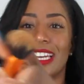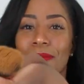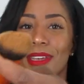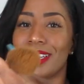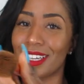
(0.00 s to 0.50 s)

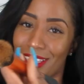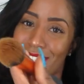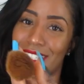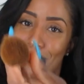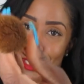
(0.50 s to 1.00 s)
I mean, look at
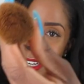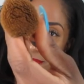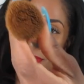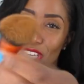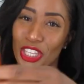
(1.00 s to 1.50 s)
this. Come on now.
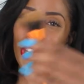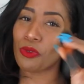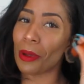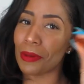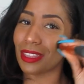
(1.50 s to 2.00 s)
You
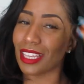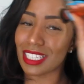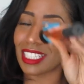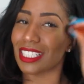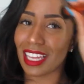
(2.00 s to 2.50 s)
rubbing
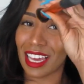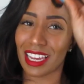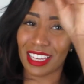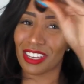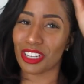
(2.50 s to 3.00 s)
this, it's
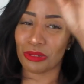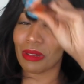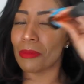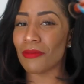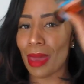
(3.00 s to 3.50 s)
like you're just
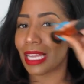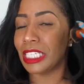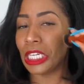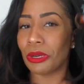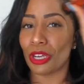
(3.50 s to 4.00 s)
rubbing
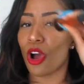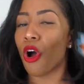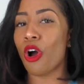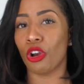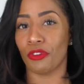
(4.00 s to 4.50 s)
bacteria
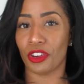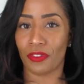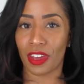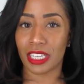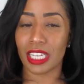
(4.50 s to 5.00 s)
all over your
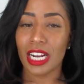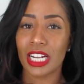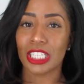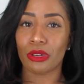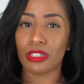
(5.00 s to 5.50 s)
face.
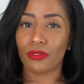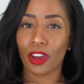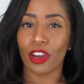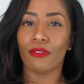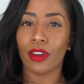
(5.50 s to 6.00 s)
So it's
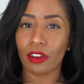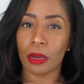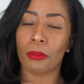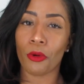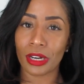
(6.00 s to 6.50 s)
very, very
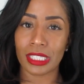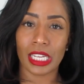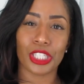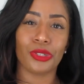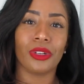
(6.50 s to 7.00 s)

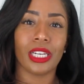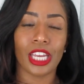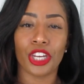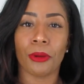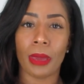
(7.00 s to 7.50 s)
important to
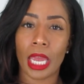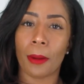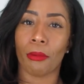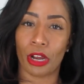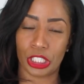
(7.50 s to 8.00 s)
clean your
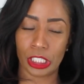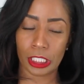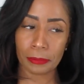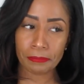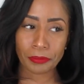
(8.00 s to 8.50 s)
makeup
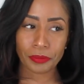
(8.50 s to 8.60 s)
brushes.